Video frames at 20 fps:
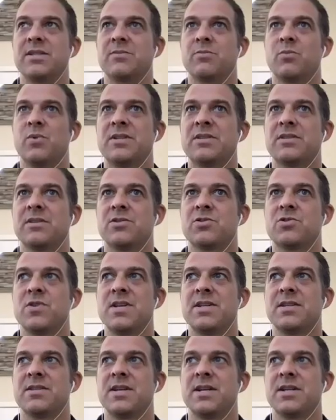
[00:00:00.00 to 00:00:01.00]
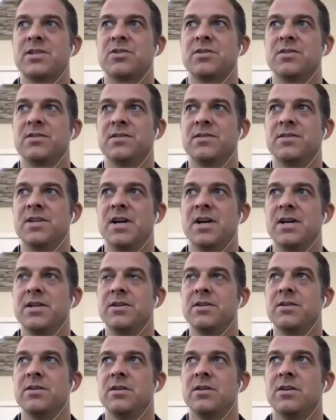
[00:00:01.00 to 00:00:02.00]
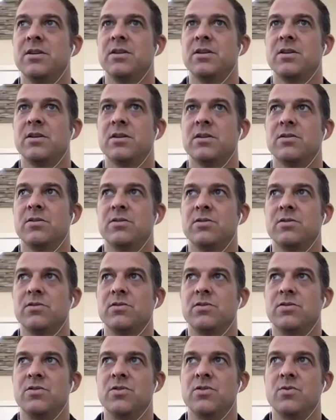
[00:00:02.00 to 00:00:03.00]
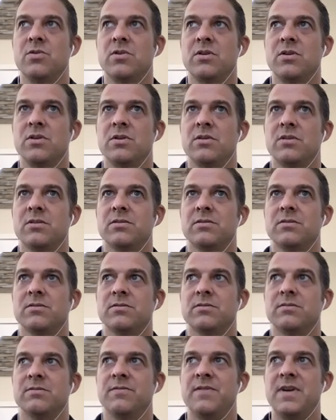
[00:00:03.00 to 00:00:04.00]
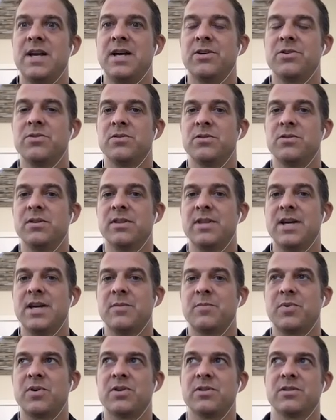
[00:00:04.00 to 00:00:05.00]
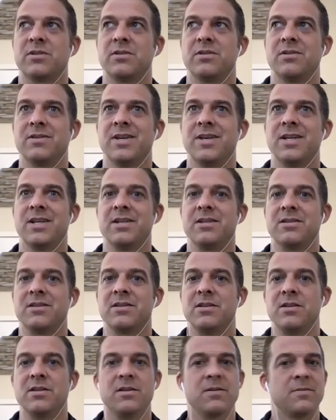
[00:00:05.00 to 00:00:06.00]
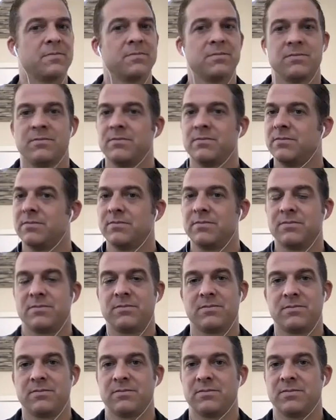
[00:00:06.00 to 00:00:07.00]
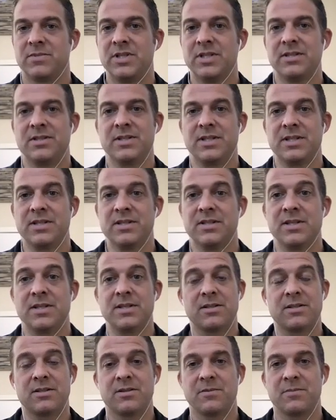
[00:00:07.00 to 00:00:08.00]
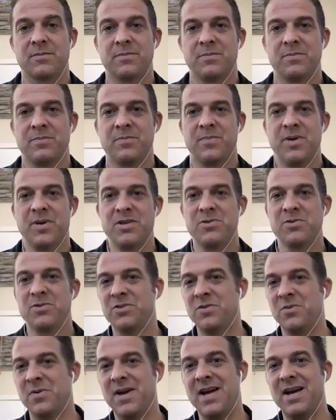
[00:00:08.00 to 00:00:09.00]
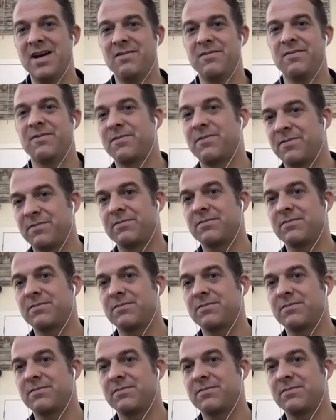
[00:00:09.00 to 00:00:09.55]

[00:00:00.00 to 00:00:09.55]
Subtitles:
once the transaction's done, your value to that person or that entity doesn't exist, but you still have